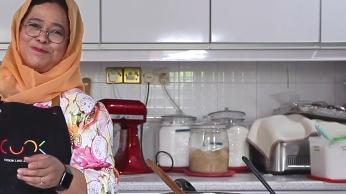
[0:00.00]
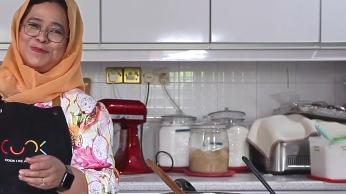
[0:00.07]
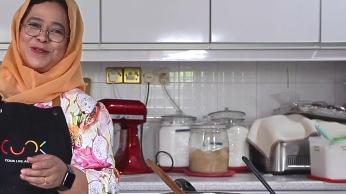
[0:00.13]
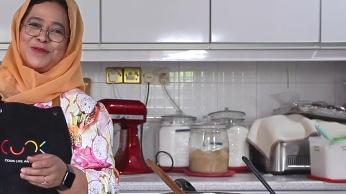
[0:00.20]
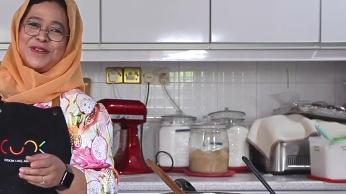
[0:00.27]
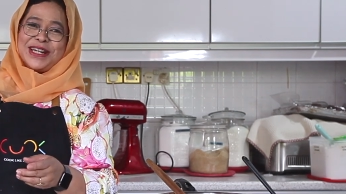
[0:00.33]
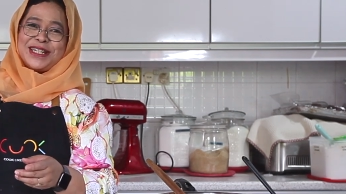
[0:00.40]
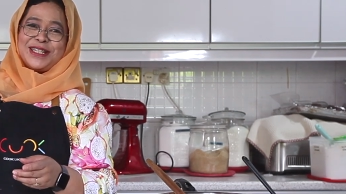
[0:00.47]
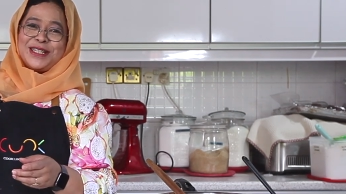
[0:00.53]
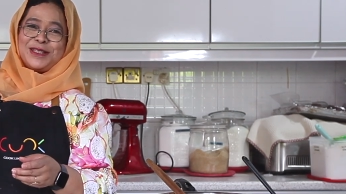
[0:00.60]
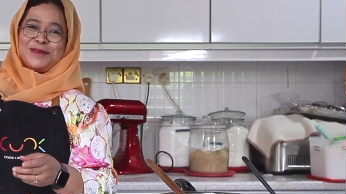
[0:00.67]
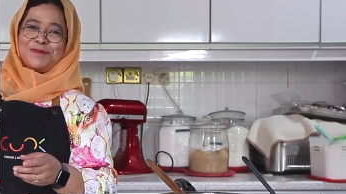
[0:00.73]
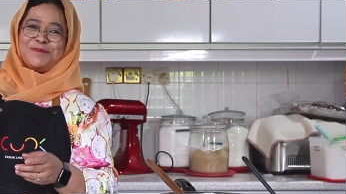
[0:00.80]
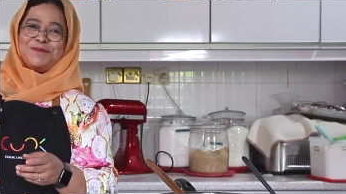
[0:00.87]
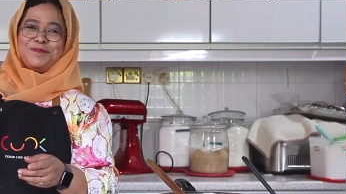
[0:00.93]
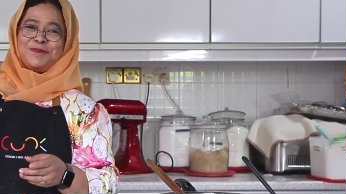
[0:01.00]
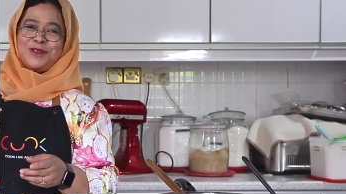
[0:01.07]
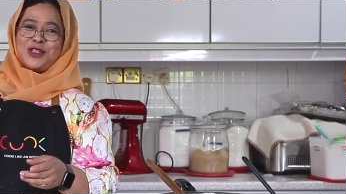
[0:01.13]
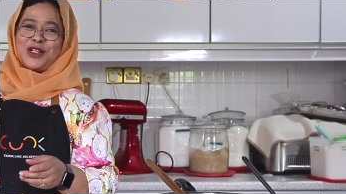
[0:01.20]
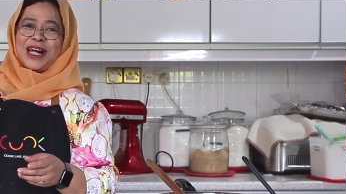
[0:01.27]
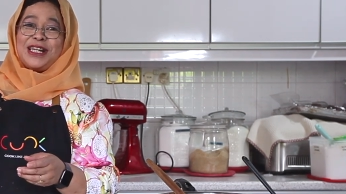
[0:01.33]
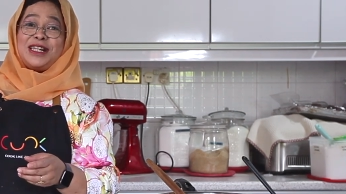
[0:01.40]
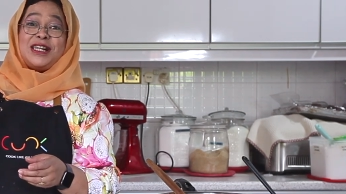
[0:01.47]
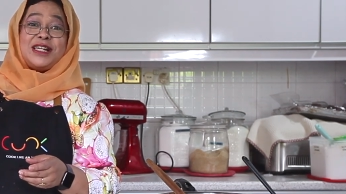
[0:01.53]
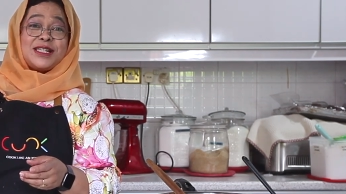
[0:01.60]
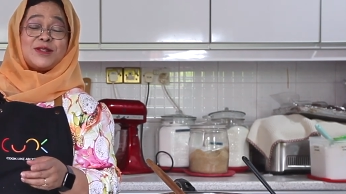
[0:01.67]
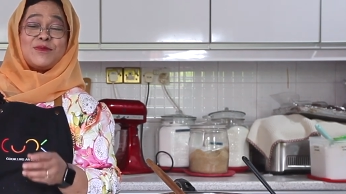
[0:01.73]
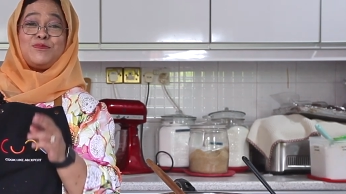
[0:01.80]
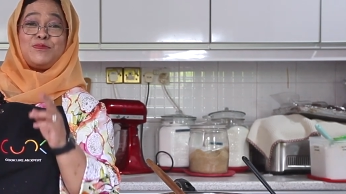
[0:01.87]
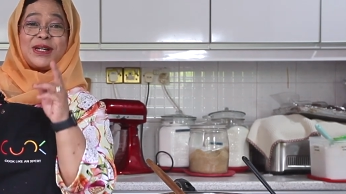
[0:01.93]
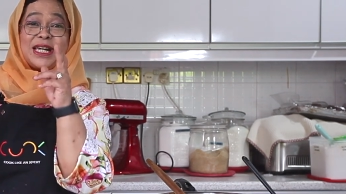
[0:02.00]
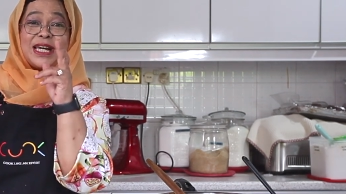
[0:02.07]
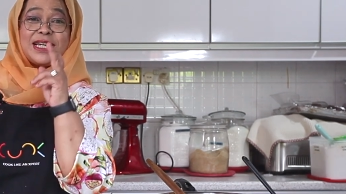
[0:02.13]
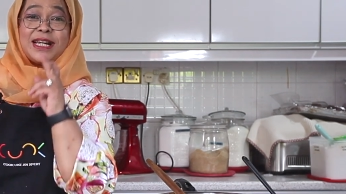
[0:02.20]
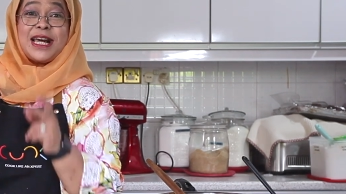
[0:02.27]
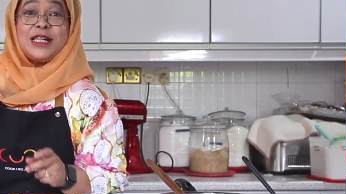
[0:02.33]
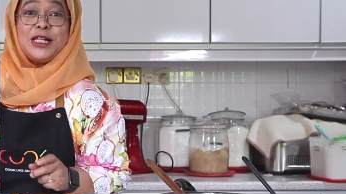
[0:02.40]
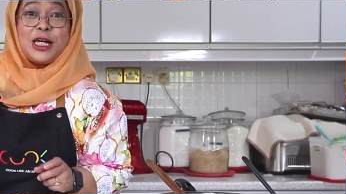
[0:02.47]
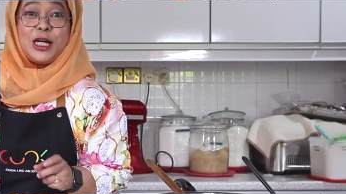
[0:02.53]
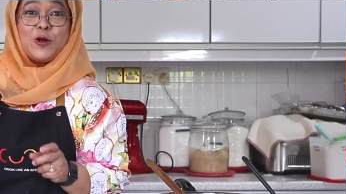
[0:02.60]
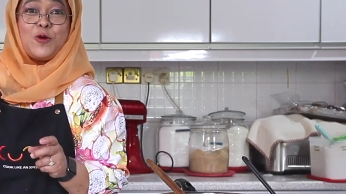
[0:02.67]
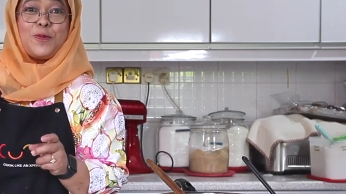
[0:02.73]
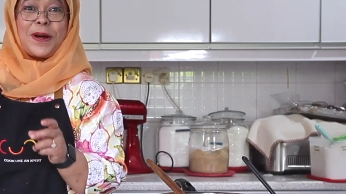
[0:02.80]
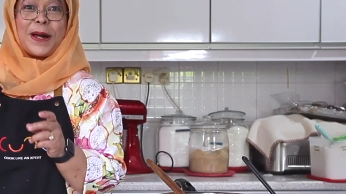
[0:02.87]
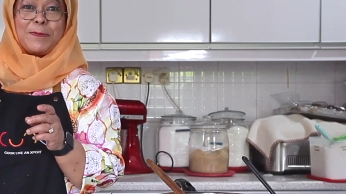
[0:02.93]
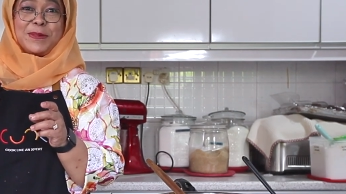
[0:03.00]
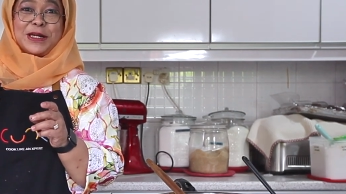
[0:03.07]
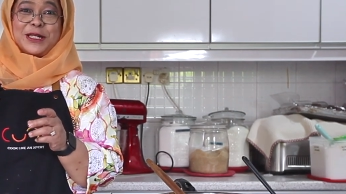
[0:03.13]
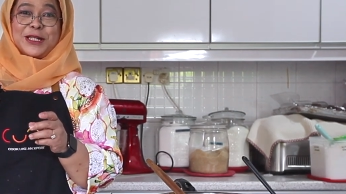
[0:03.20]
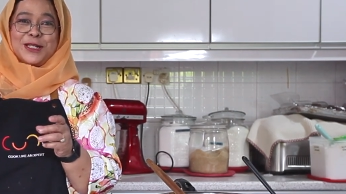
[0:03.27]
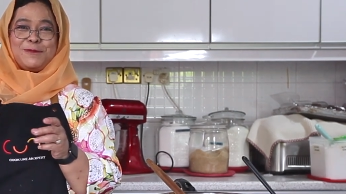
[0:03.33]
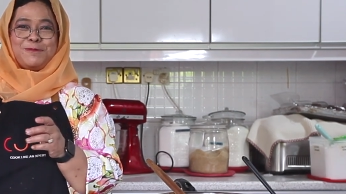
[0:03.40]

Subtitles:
Perfection. Try this, get the eco pack please.